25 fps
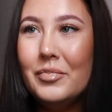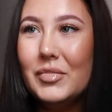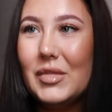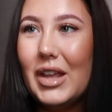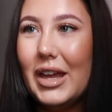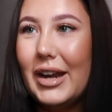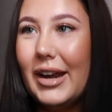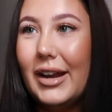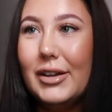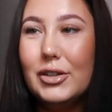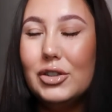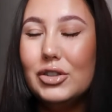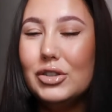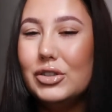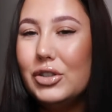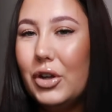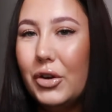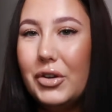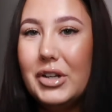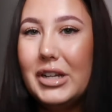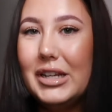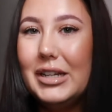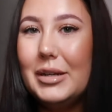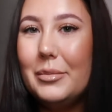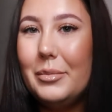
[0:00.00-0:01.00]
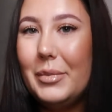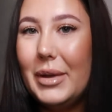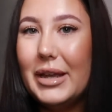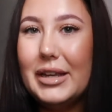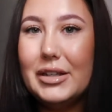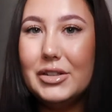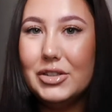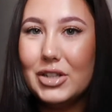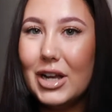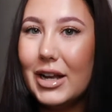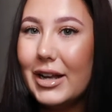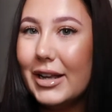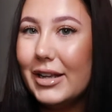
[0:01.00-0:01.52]
And I just don't need a big
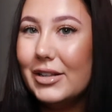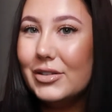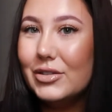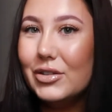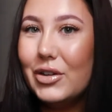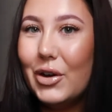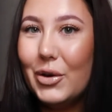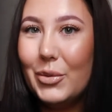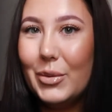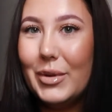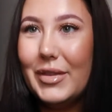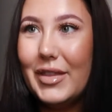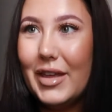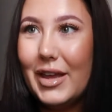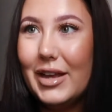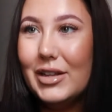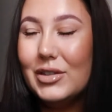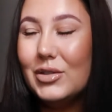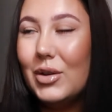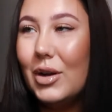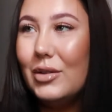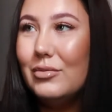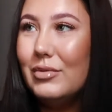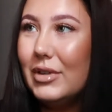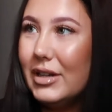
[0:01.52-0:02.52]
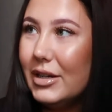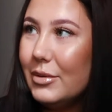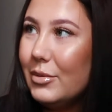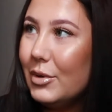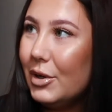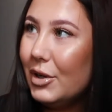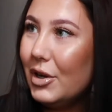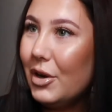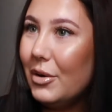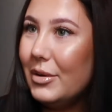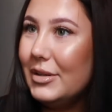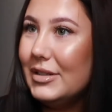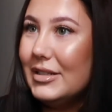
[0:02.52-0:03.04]
jacket to go with it. So I really want to
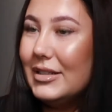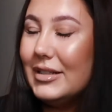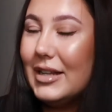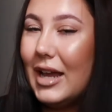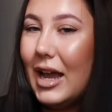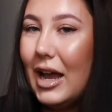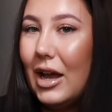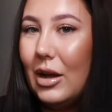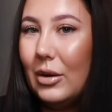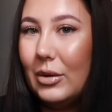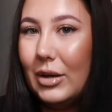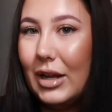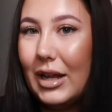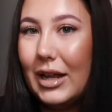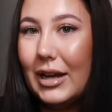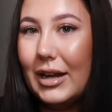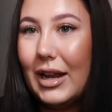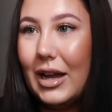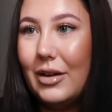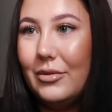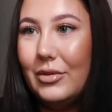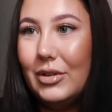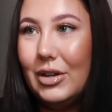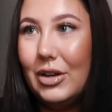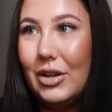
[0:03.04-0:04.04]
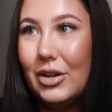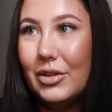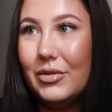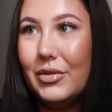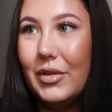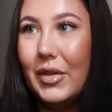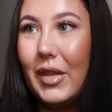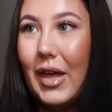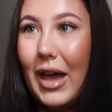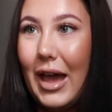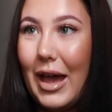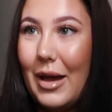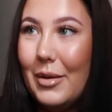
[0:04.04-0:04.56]
go into town and have a look for
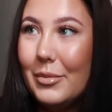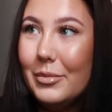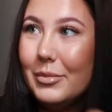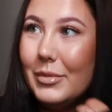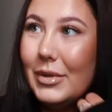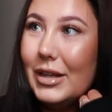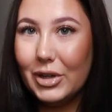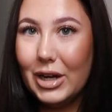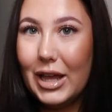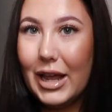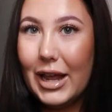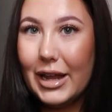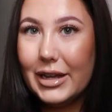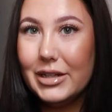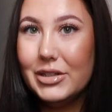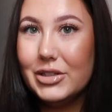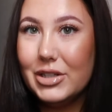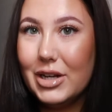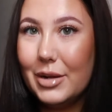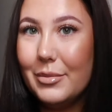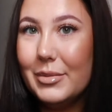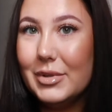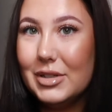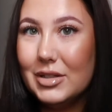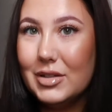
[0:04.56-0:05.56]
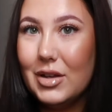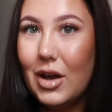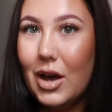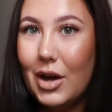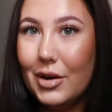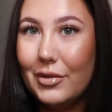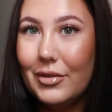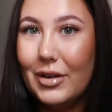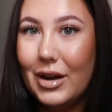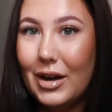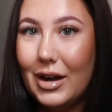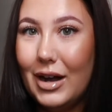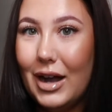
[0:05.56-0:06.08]
them. I feel H&M and
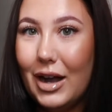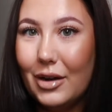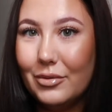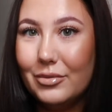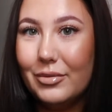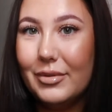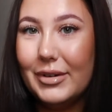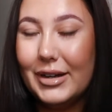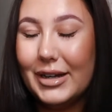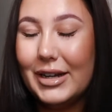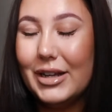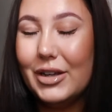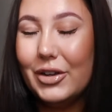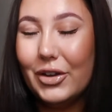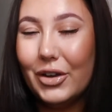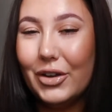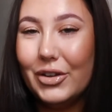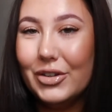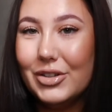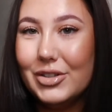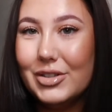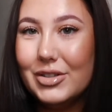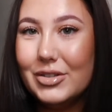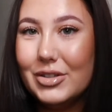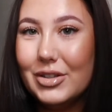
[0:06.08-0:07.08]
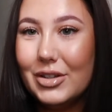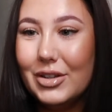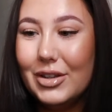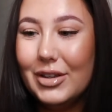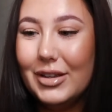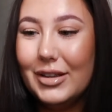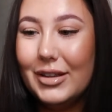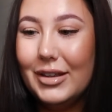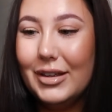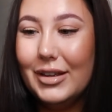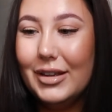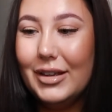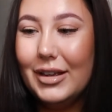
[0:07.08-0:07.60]
Zara have really good
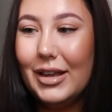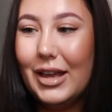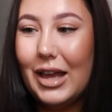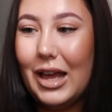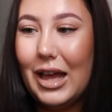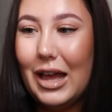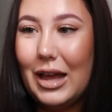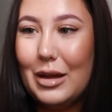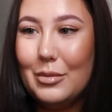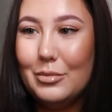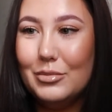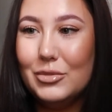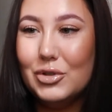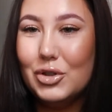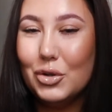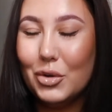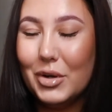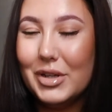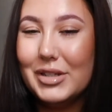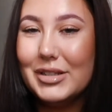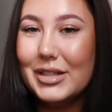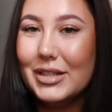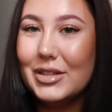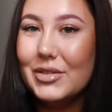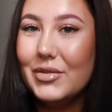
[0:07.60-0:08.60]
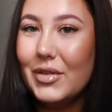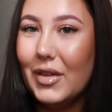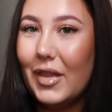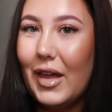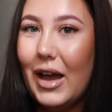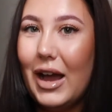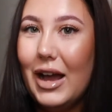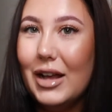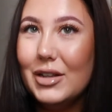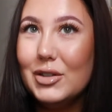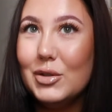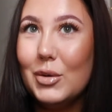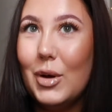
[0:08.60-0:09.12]
choices for
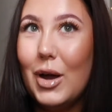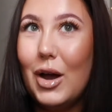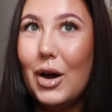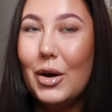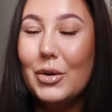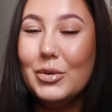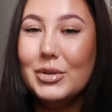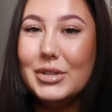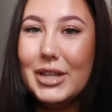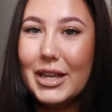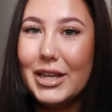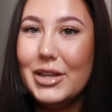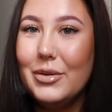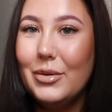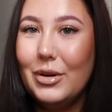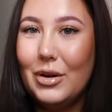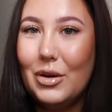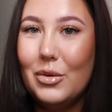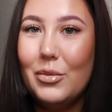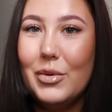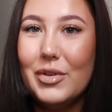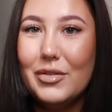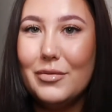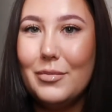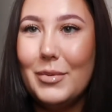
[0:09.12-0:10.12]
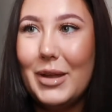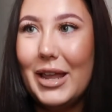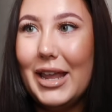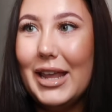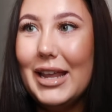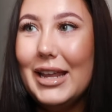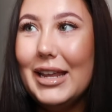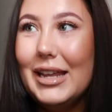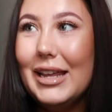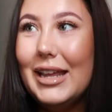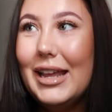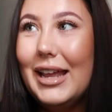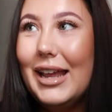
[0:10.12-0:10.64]
that. So I always hit you along with
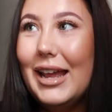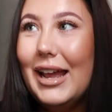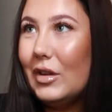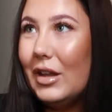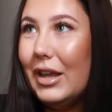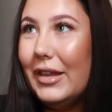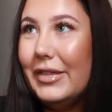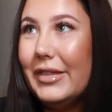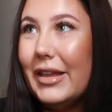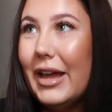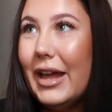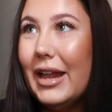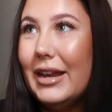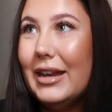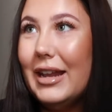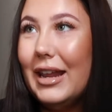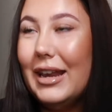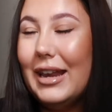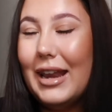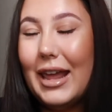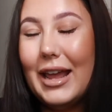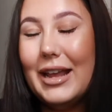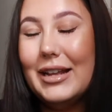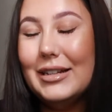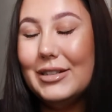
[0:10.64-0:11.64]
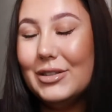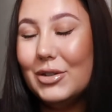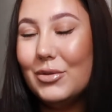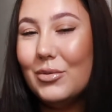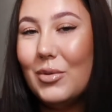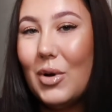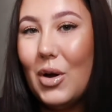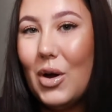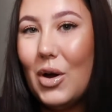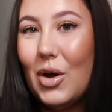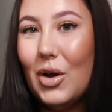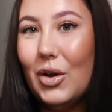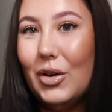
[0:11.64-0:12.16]
me. And then later
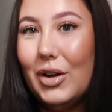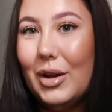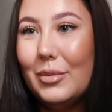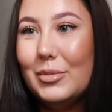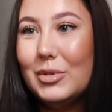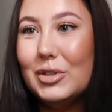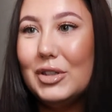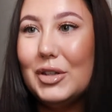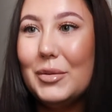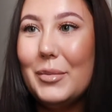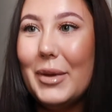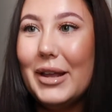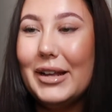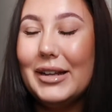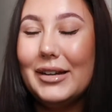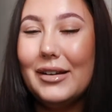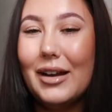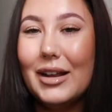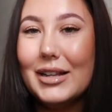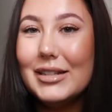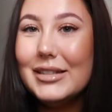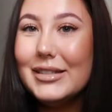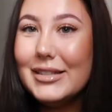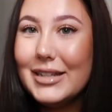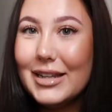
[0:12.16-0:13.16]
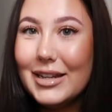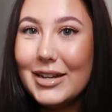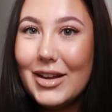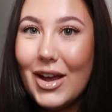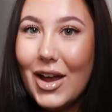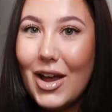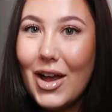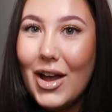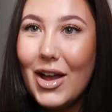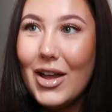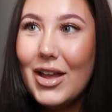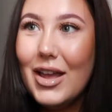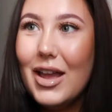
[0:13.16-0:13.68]
on, I'm just going to make a nice
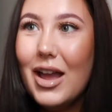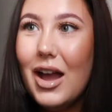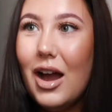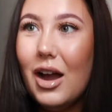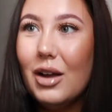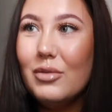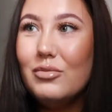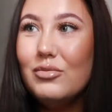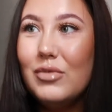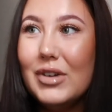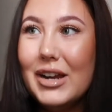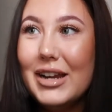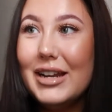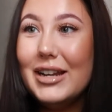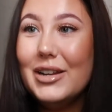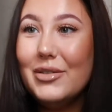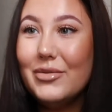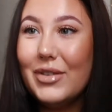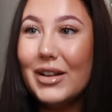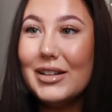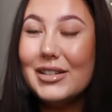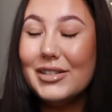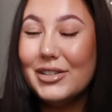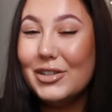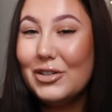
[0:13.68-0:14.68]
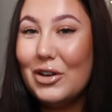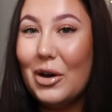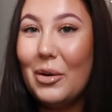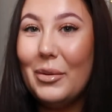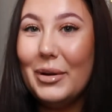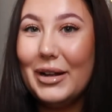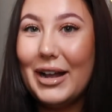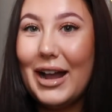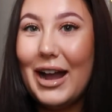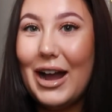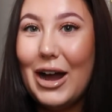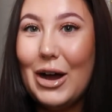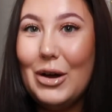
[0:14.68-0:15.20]
dinner. I really fancy
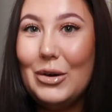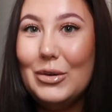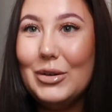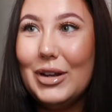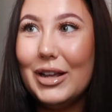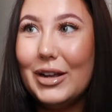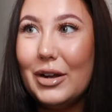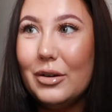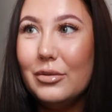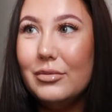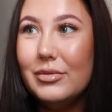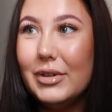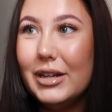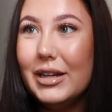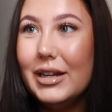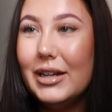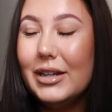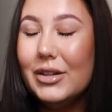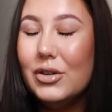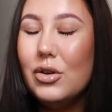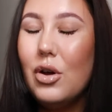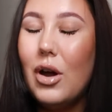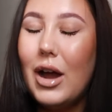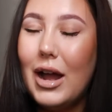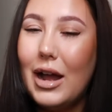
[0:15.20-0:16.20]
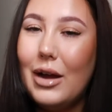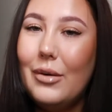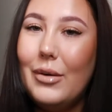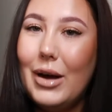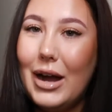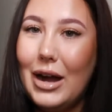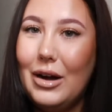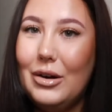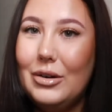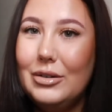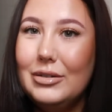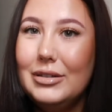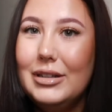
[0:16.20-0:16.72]
going out. I really
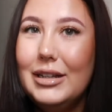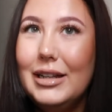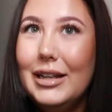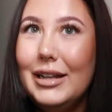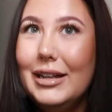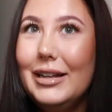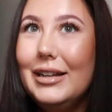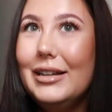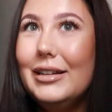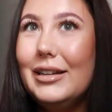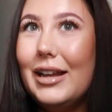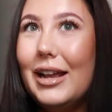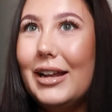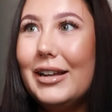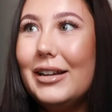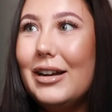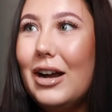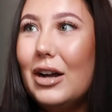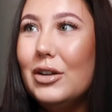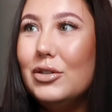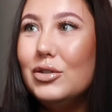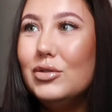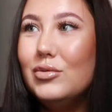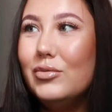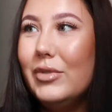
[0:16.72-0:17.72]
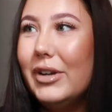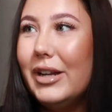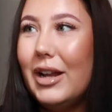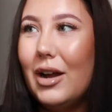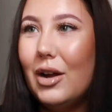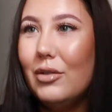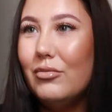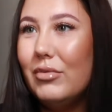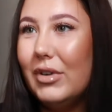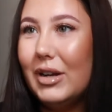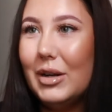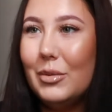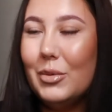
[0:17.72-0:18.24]
want
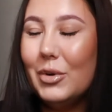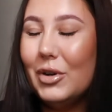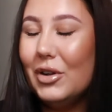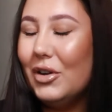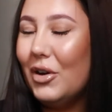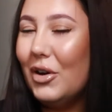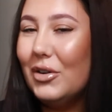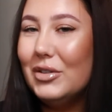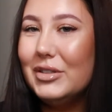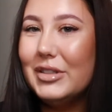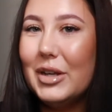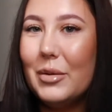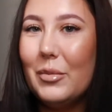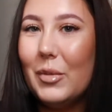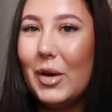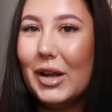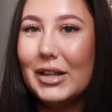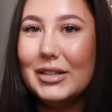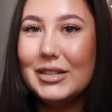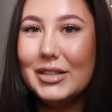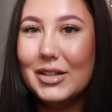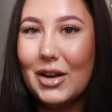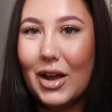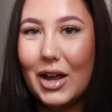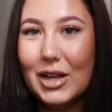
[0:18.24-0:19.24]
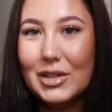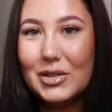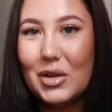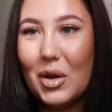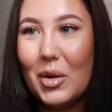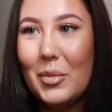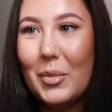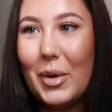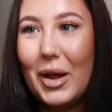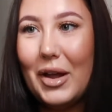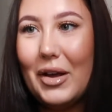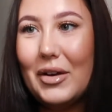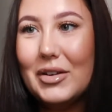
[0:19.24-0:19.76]
to go somewhere tonight, so I
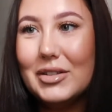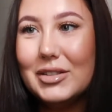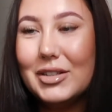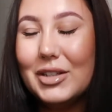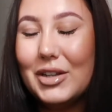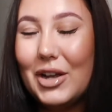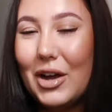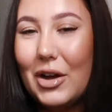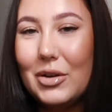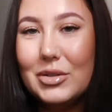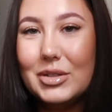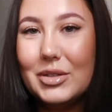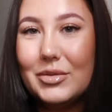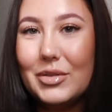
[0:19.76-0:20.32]
might ask the girls